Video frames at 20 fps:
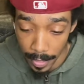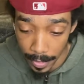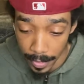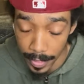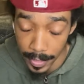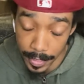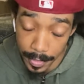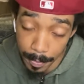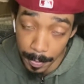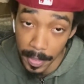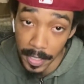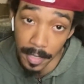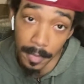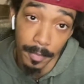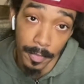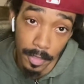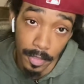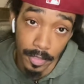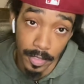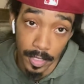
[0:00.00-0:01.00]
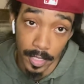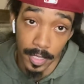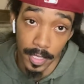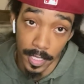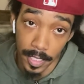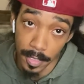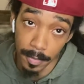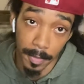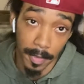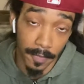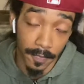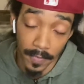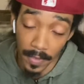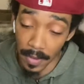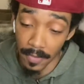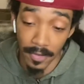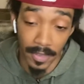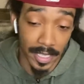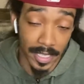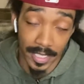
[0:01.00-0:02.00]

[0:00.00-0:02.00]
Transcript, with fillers: It's been amusing. It's been very